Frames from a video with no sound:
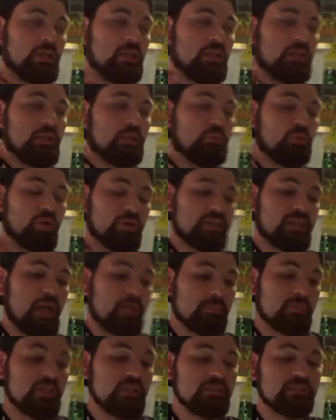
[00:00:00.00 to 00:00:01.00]
then what
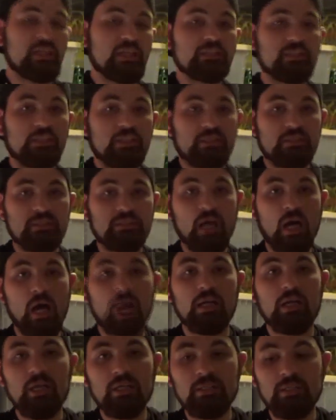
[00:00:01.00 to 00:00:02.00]
that means is there's
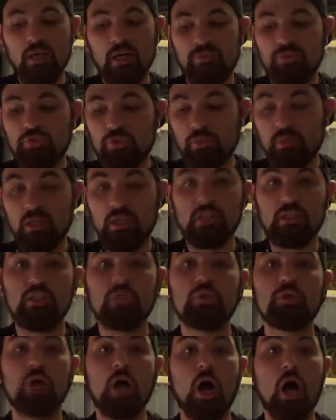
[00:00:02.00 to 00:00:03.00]
not enough humidity.
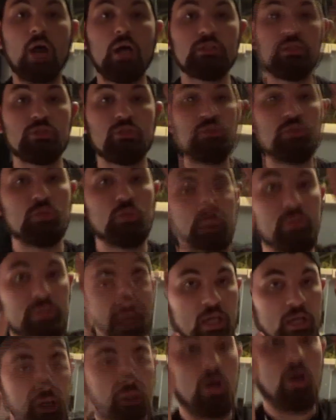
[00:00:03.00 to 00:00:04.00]
You can also do what
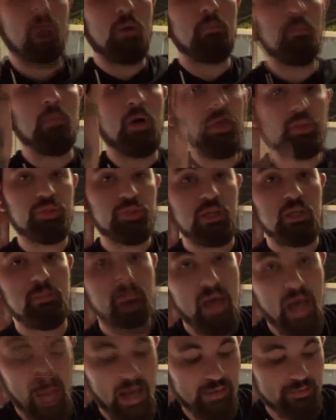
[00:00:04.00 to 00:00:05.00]
they call monthly
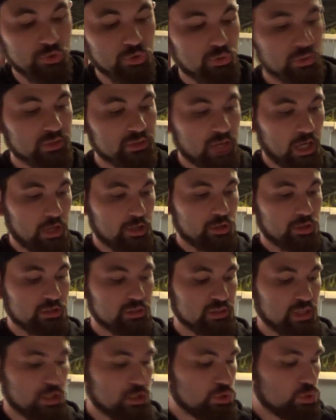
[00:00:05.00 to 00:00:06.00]
baths. You can take your
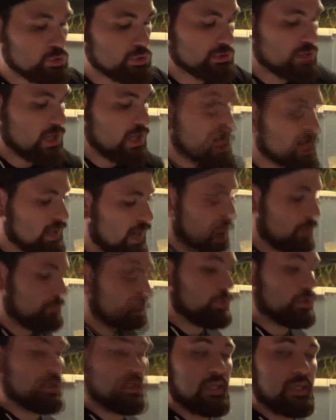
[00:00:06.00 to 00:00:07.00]
snake, you can take it out,
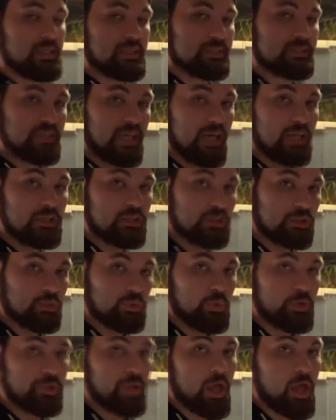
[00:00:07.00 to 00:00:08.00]
put it in a container
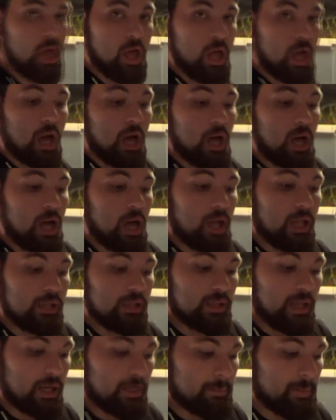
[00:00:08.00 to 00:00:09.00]
with
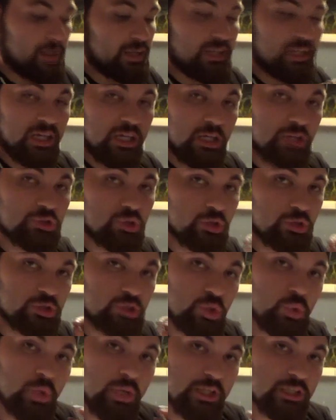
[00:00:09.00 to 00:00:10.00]
like about 1 inch or
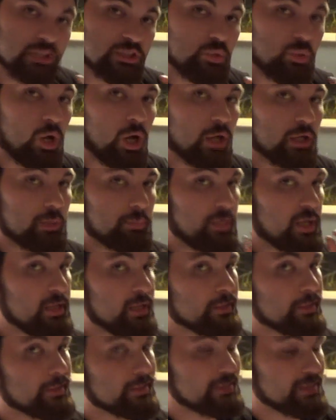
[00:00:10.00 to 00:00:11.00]
2 inches of water,
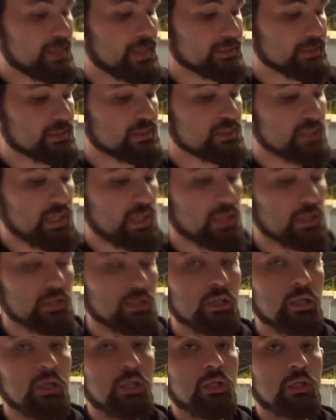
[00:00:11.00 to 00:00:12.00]
depending on the size of the snake.
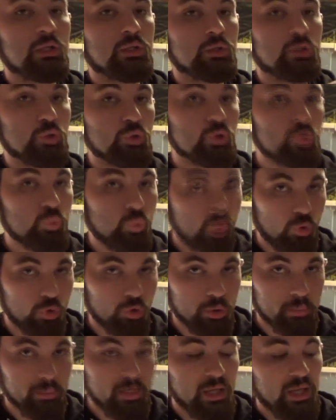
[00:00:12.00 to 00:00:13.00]

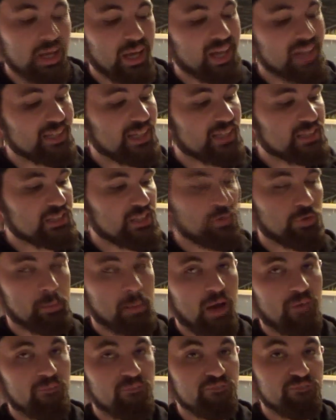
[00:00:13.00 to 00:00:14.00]
Lukewarm, and let it sit for
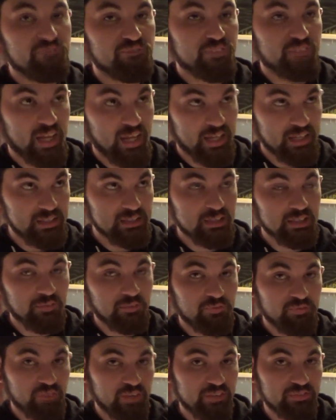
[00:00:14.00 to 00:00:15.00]
about 10 to
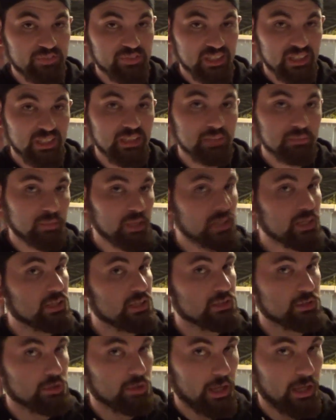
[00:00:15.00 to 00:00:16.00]
15
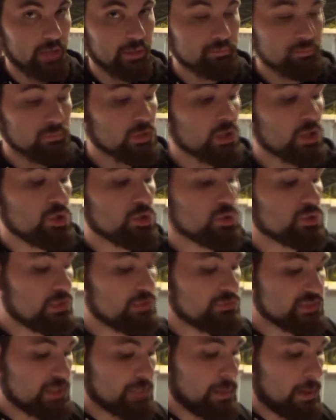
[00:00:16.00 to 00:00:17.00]
minutes, okay? You can
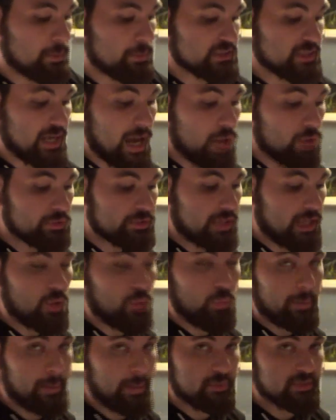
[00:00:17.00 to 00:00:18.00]
even take paper towel down,
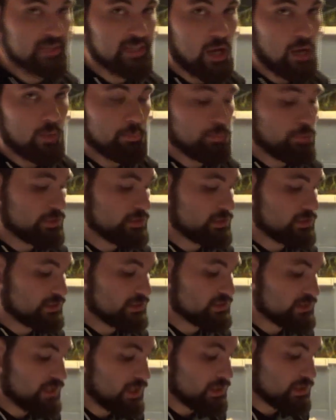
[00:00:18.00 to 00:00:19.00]
wet paper towel, put the
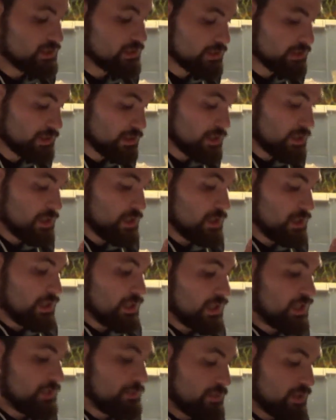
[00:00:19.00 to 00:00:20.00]
snake
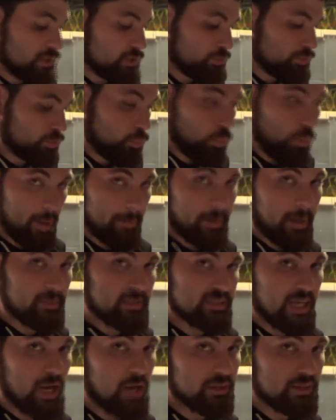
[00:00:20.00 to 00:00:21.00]
in a bin with wet paper
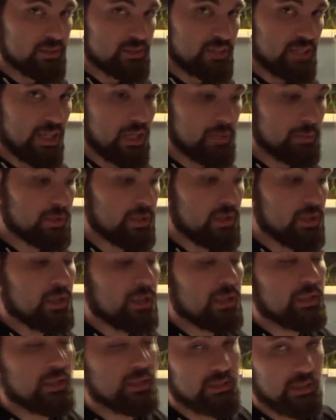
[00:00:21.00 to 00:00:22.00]
towel that's damp,
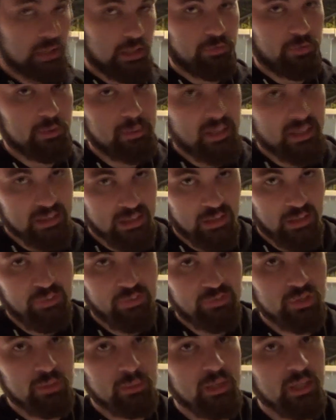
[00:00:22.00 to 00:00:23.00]
let it sit there for about 10 to
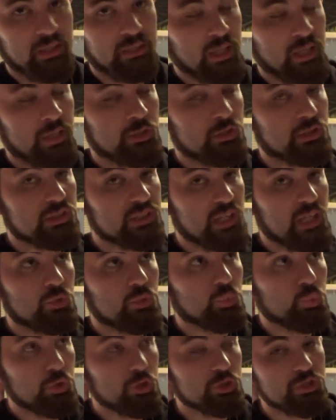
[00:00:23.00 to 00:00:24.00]
15 minutes, and your snake
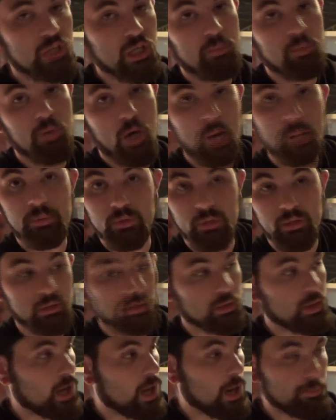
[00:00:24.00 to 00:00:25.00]
will shed properly.
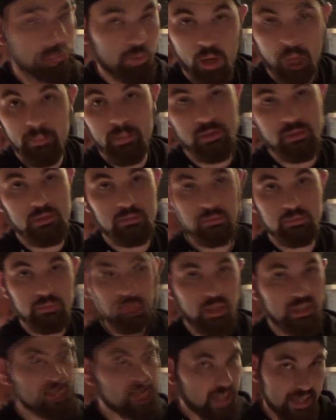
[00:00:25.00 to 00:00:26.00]
I promise.
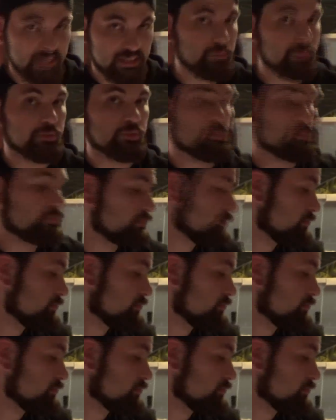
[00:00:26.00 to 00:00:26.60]
It's that simple.